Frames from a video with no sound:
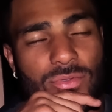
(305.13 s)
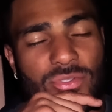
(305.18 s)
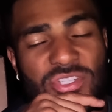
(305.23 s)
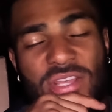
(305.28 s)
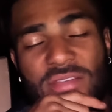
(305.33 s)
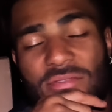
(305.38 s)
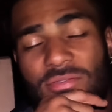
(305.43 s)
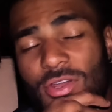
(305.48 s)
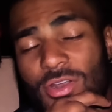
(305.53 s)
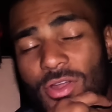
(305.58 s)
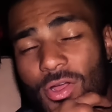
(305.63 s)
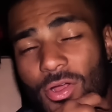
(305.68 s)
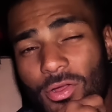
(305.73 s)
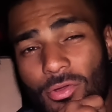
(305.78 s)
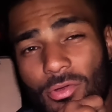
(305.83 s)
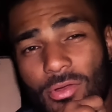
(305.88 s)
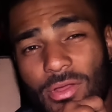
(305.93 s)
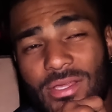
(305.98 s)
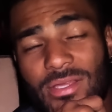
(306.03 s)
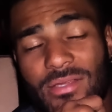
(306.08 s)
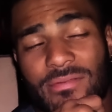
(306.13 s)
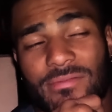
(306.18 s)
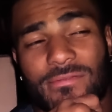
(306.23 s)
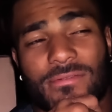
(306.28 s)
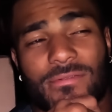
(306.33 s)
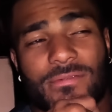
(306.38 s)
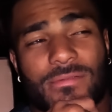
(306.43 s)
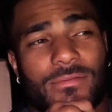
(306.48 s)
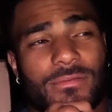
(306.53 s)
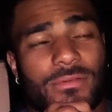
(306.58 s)
Javon
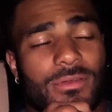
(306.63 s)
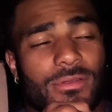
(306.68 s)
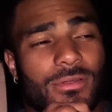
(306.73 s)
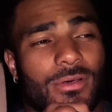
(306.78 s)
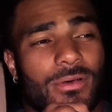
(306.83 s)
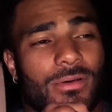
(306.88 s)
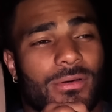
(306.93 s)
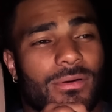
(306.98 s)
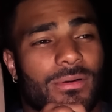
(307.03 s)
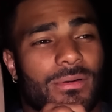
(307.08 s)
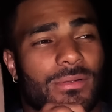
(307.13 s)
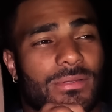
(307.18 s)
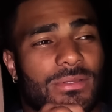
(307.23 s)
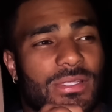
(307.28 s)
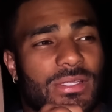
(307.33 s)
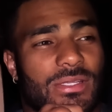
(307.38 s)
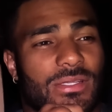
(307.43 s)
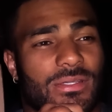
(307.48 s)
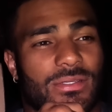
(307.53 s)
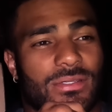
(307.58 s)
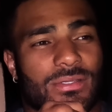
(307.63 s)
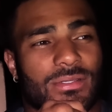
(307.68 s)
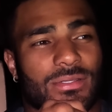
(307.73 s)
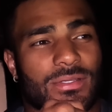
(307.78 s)
Hargrave. You know, I think